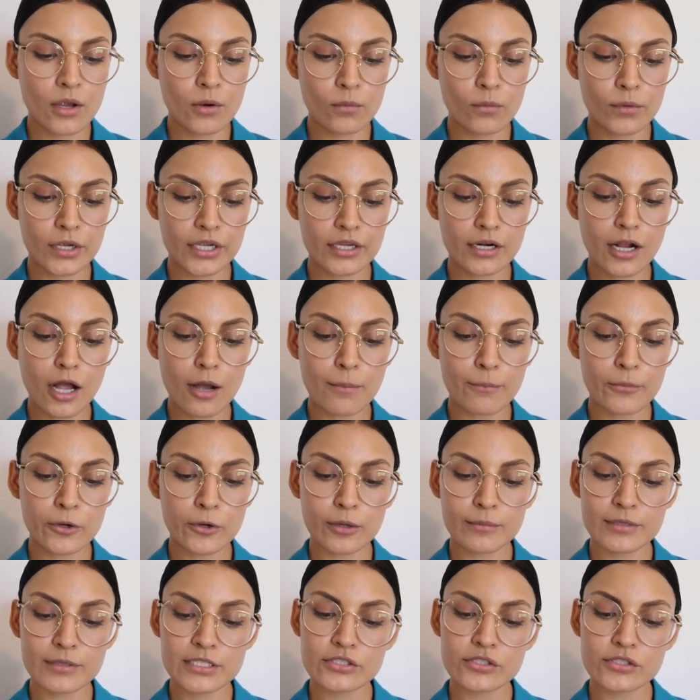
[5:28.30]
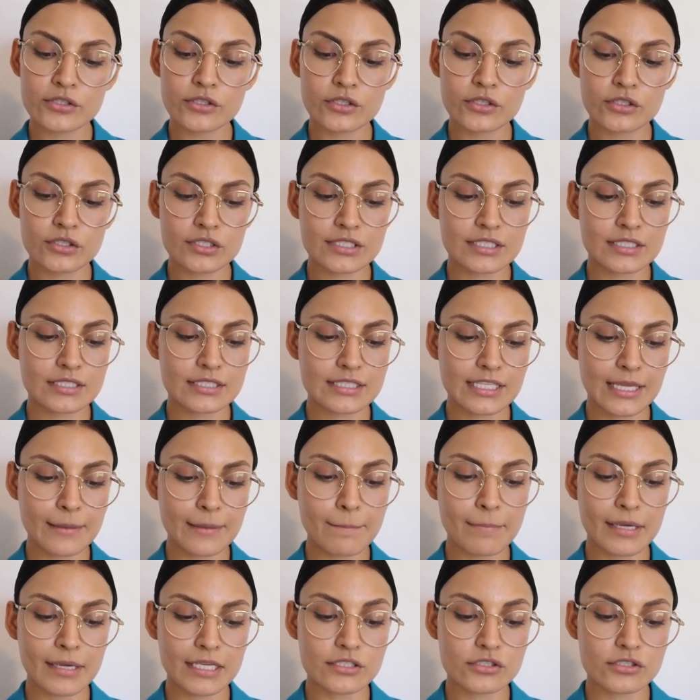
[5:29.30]
We could all promise to use the
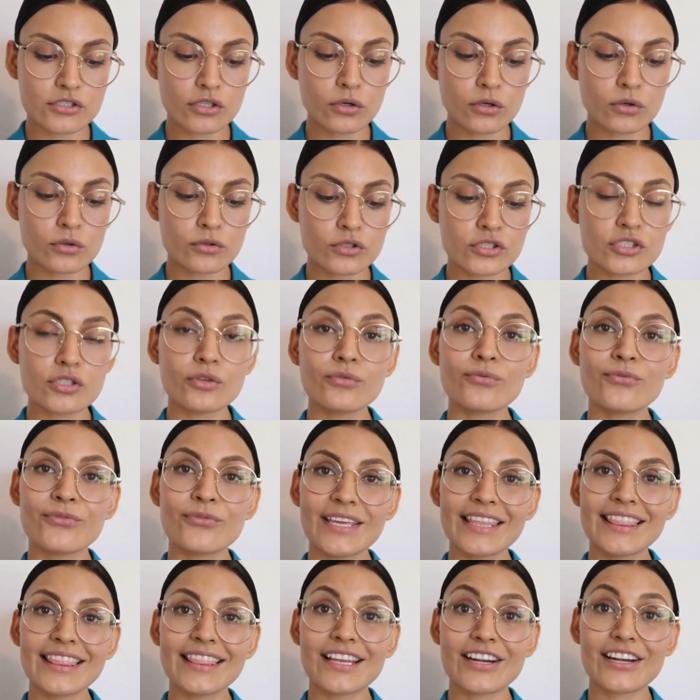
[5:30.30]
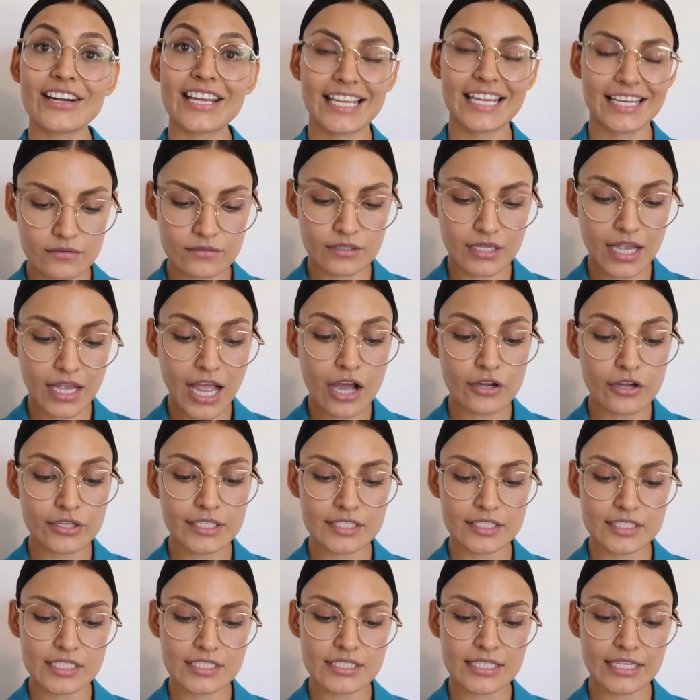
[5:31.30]
same pencil until 5th grade." How
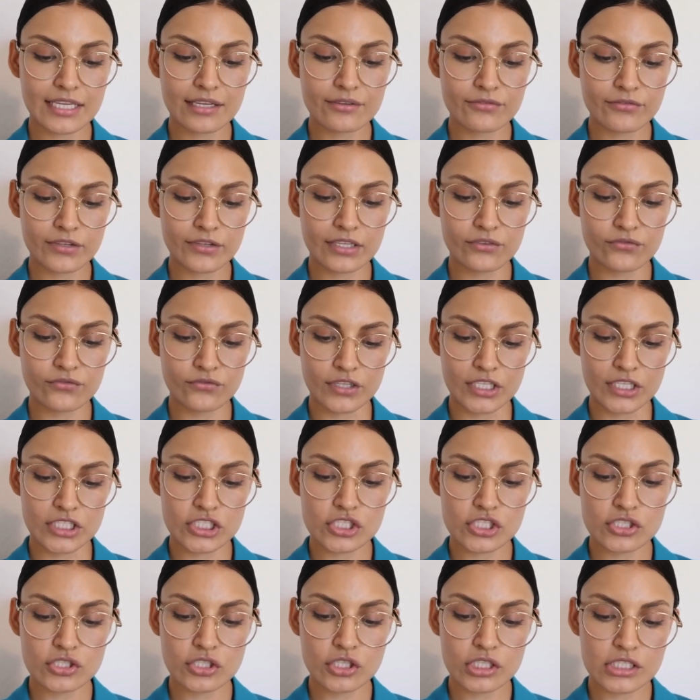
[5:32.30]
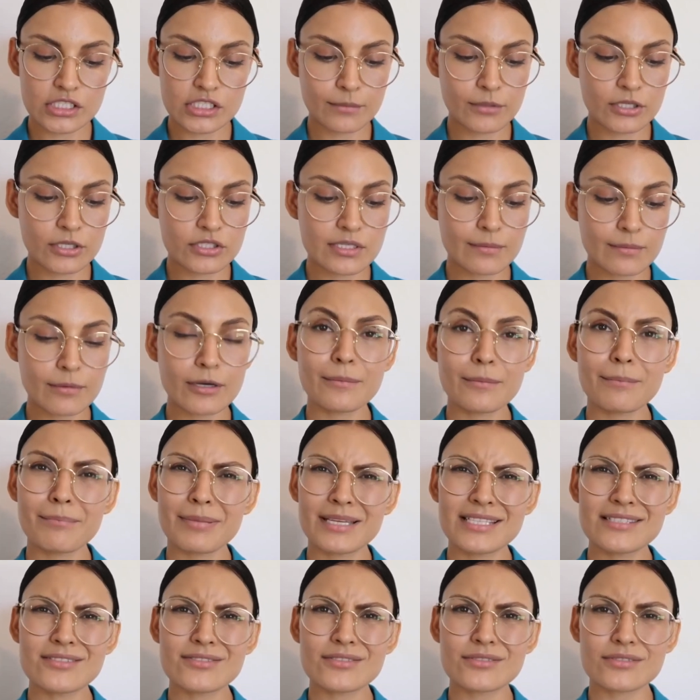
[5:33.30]
did Jessica think Finch know so much about
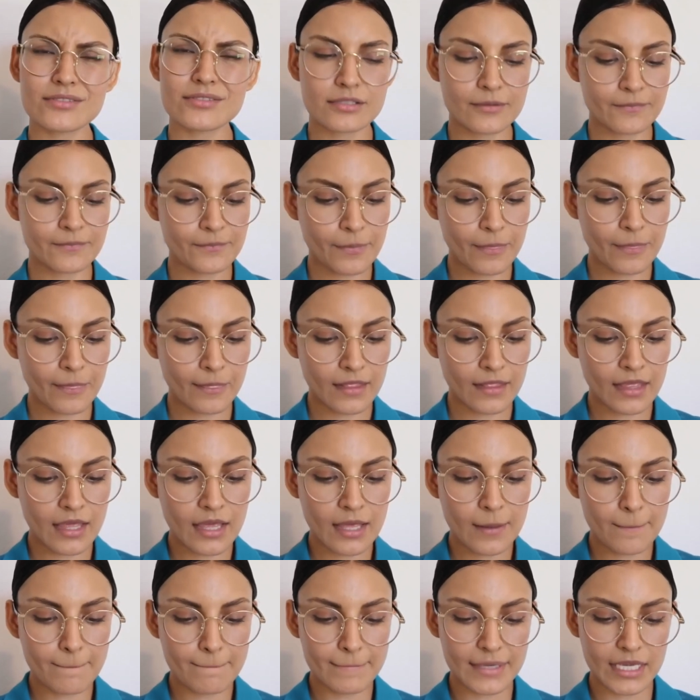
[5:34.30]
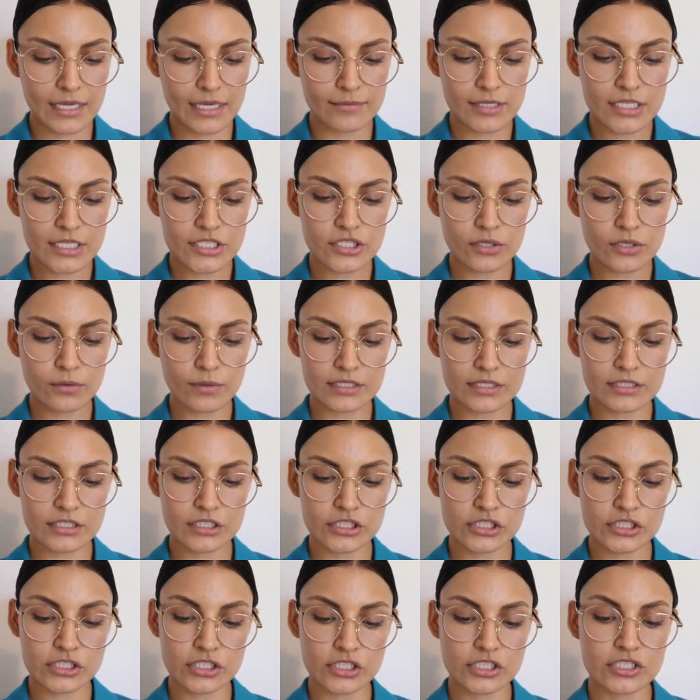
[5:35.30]
pencils? Maybe she
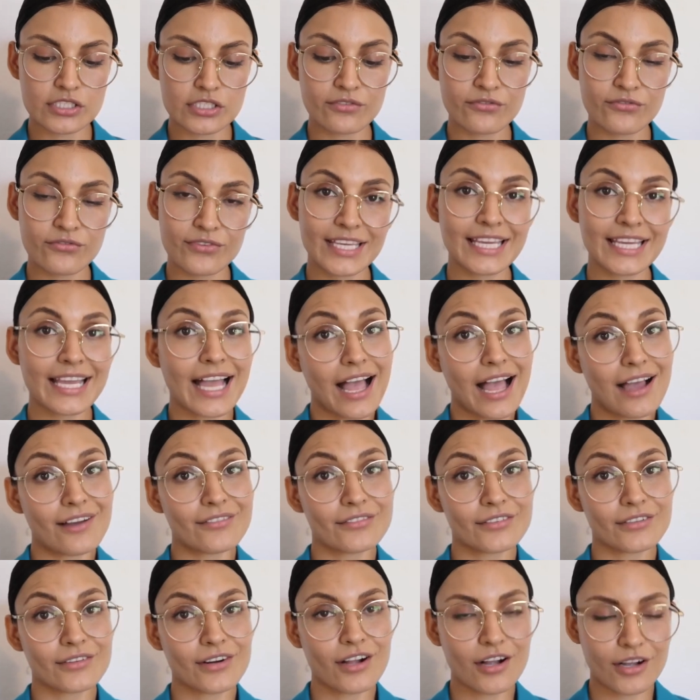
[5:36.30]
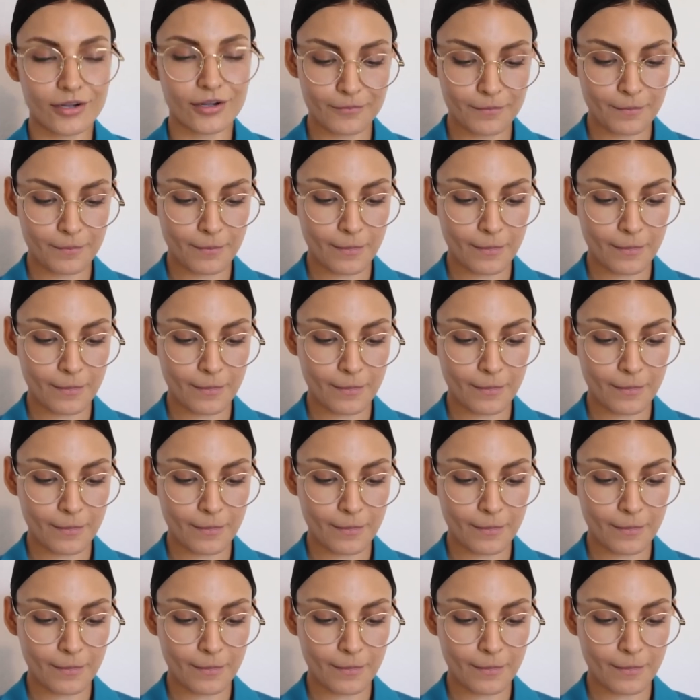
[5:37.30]
wasn't such a fink after all.